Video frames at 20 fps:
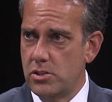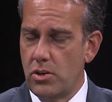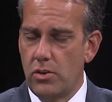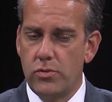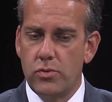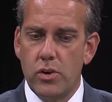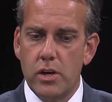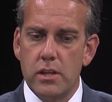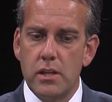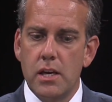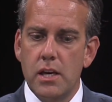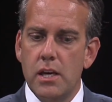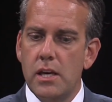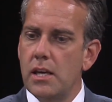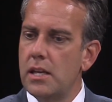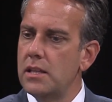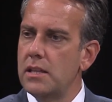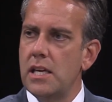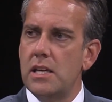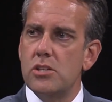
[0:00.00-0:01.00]
so forth,
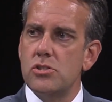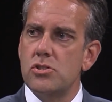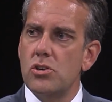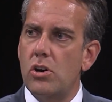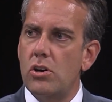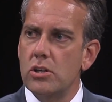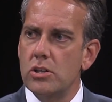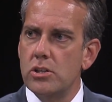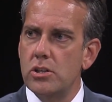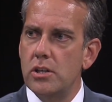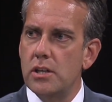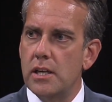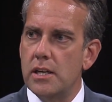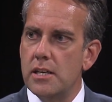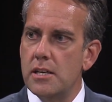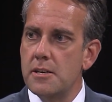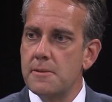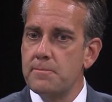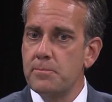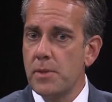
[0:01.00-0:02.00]
then it's all good.
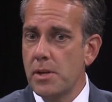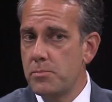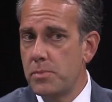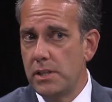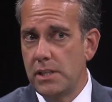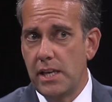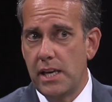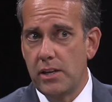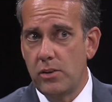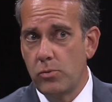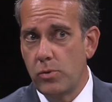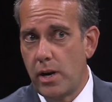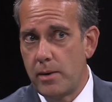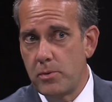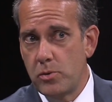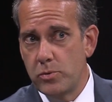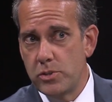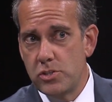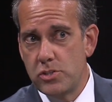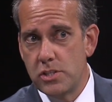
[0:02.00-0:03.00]
But like
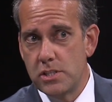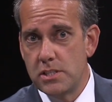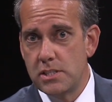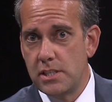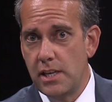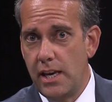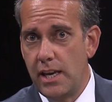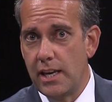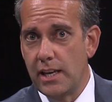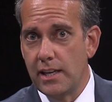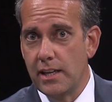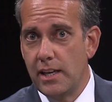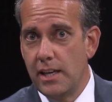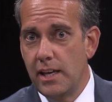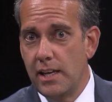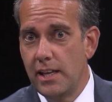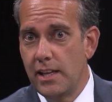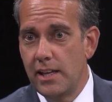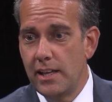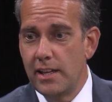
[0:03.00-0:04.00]
Robert was just saying,
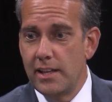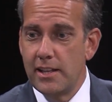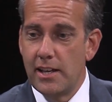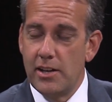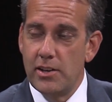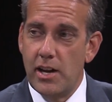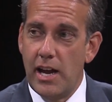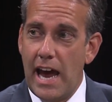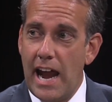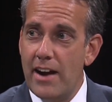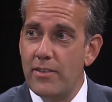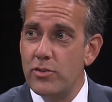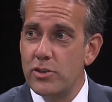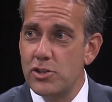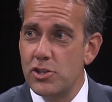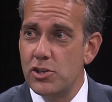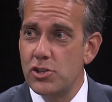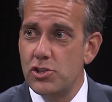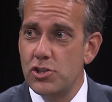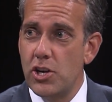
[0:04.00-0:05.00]

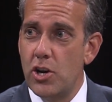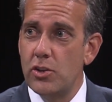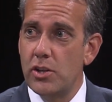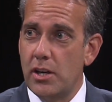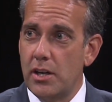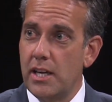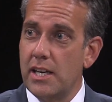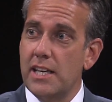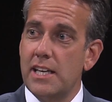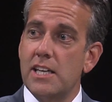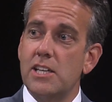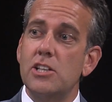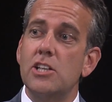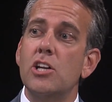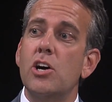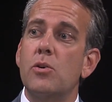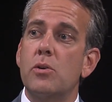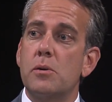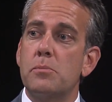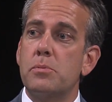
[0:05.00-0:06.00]
averages show they're going to get a
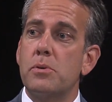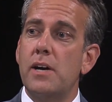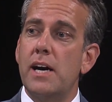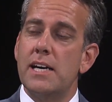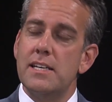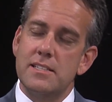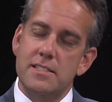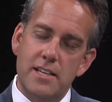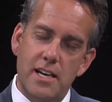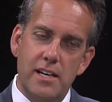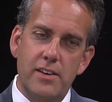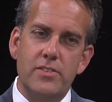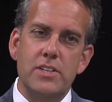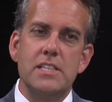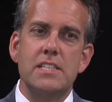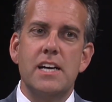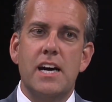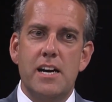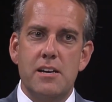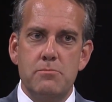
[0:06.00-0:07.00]
lower price. Not every
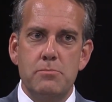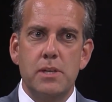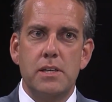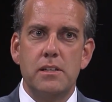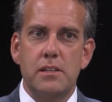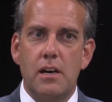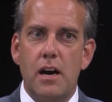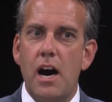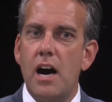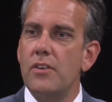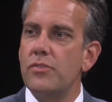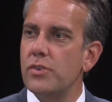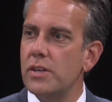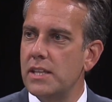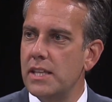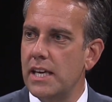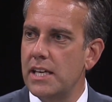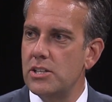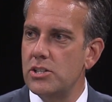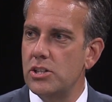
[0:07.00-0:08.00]
time, but
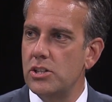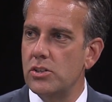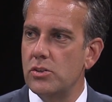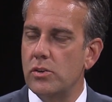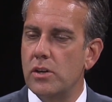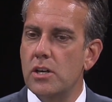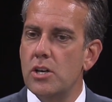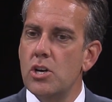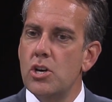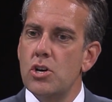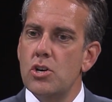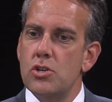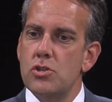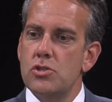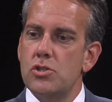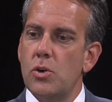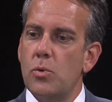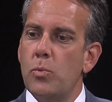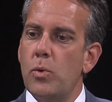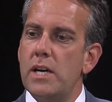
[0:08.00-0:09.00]
often they do.
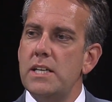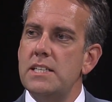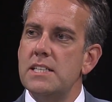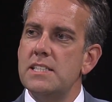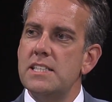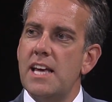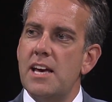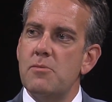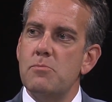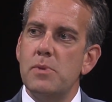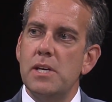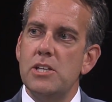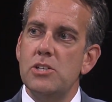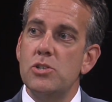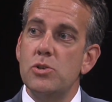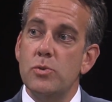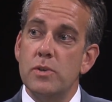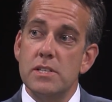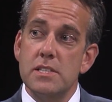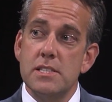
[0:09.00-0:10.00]
So what does that mean
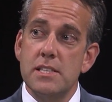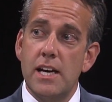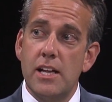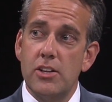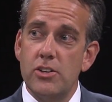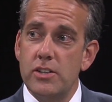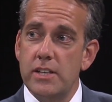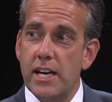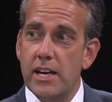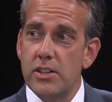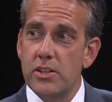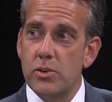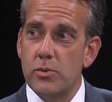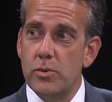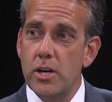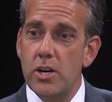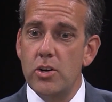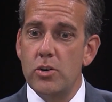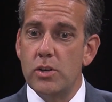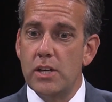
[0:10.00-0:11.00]
to a seller down the
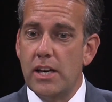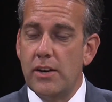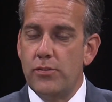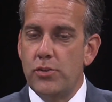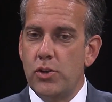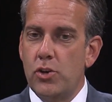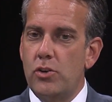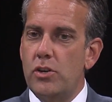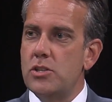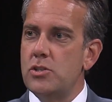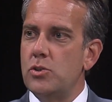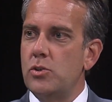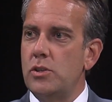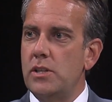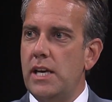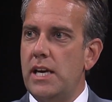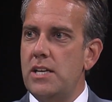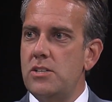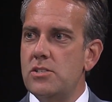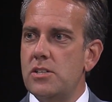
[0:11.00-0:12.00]
road? If you're a
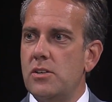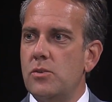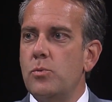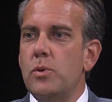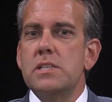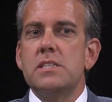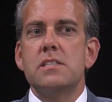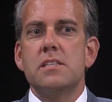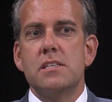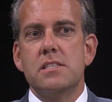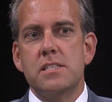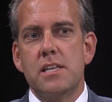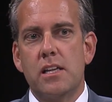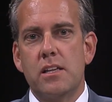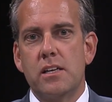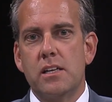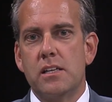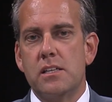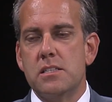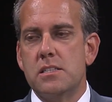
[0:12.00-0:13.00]
dual agent, what's the
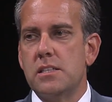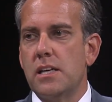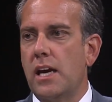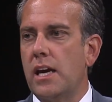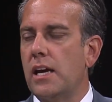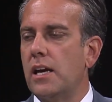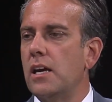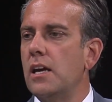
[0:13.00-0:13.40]
seller going to say?